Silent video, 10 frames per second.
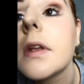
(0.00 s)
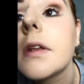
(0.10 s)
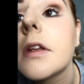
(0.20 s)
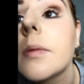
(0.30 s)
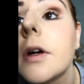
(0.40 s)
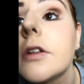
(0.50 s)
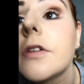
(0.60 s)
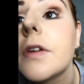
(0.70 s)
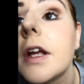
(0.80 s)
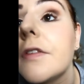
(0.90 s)
This is what I
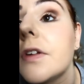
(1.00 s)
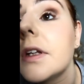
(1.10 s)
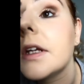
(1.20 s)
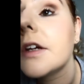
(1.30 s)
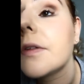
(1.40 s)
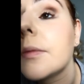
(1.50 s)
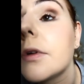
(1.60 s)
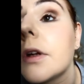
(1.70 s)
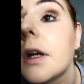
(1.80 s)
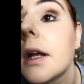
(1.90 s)
do for every day. If I'm
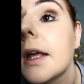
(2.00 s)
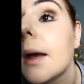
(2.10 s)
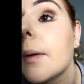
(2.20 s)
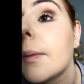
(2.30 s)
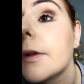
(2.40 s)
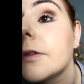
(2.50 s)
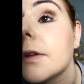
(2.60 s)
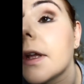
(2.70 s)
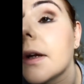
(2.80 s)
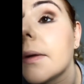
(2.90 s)
going on a night out, I will
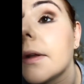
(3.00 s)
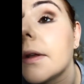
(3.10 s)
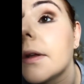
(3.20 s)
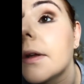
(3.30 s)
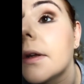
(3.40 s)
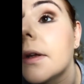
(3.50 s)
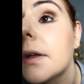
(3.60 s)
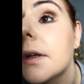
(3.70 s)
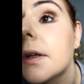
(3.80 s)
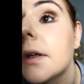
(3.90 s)
do liquid.
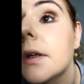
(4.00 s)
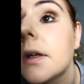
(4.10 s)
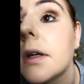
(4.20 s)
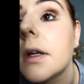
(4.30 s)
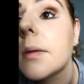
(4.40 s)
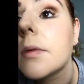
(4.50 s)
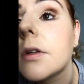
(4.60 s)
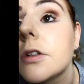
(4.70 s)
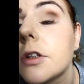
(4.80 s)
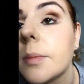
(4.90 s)
And I'm
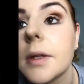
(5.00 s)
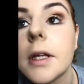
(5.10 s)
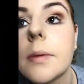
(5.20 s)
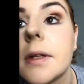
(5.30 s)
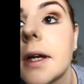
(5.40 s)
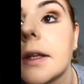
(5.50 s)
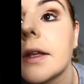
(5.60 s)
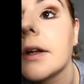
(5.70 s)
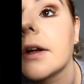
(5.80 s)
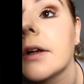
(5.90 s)
going to show you my liquid
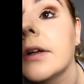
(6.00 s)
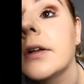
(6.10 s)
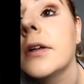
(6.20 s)
eyeliner